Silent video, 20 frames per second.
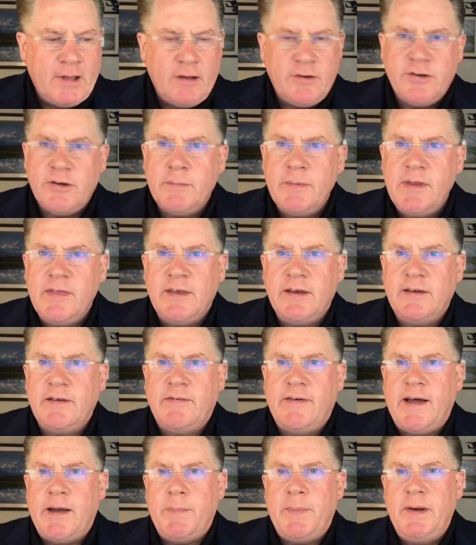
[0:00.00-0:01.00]
So many things
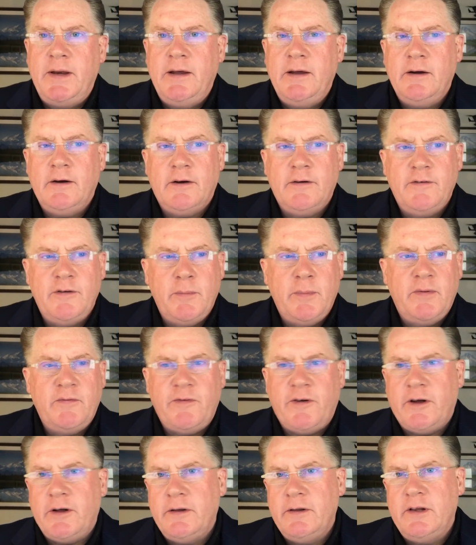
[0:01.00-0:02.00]
have happened here. If you've been
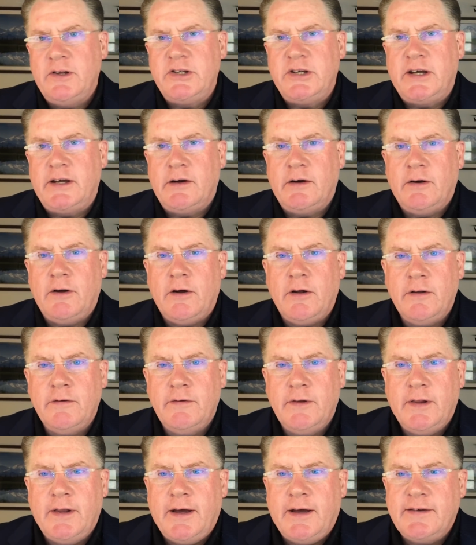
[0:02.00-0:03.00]
following the channel at all
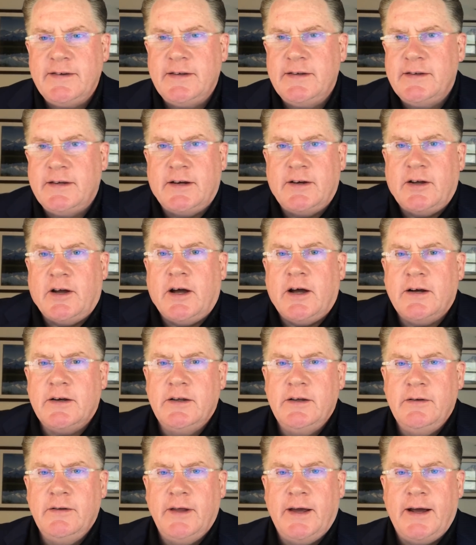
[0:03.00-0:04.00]
of it since I talked
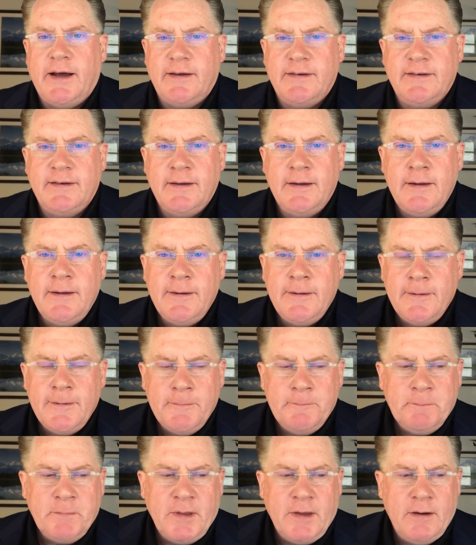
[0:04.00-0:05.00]
to you last,
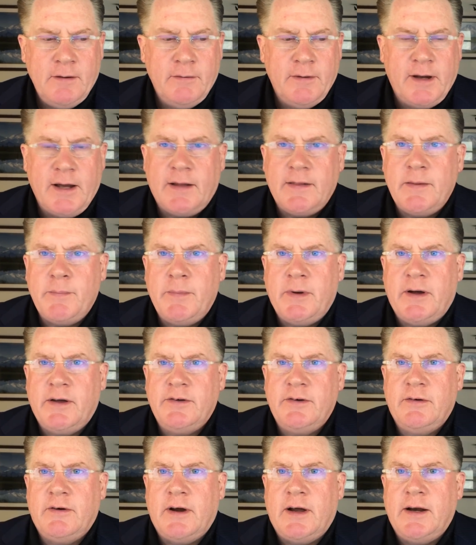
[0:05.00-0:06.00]
we got the
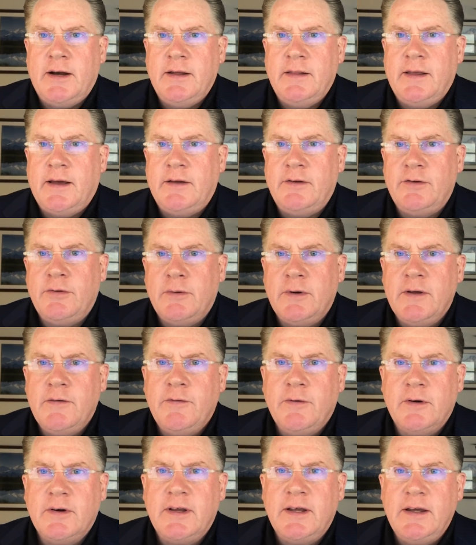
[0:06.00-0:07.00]
Maserati, that
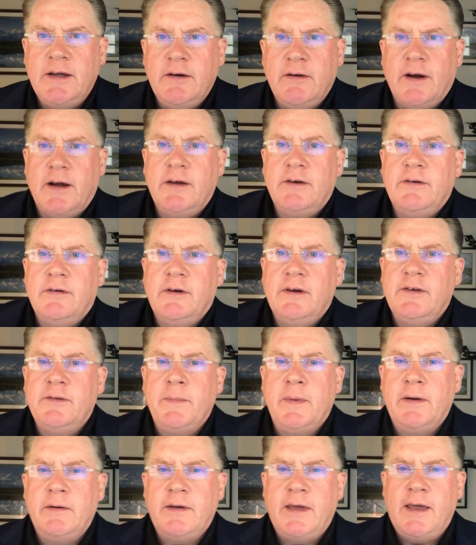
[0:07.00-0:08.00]
2014 Gran
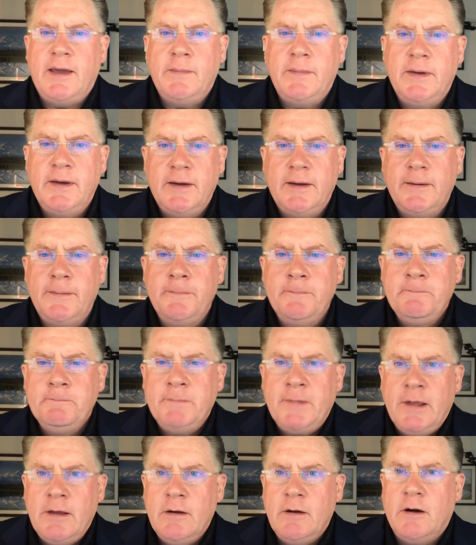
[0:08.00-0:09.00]
Turismo came in.
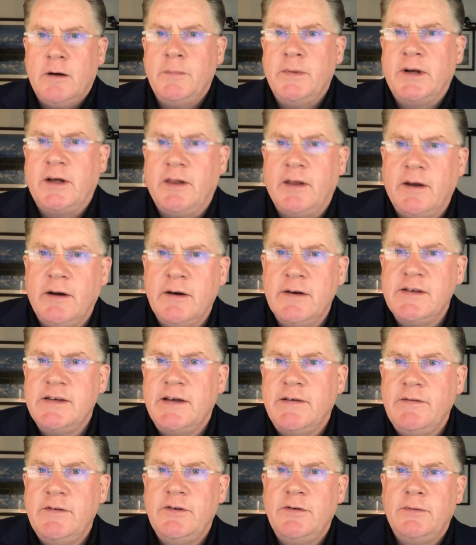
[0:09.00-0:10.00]
Our McLaren
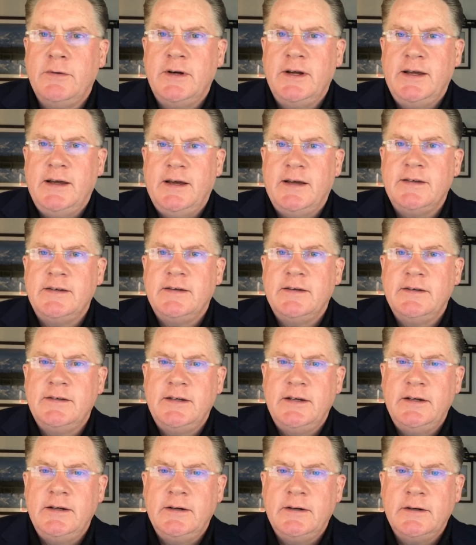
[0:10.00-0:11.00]
720S is
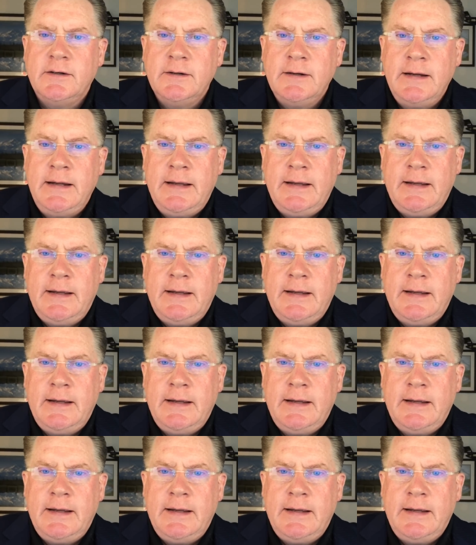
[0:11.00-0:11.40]
here.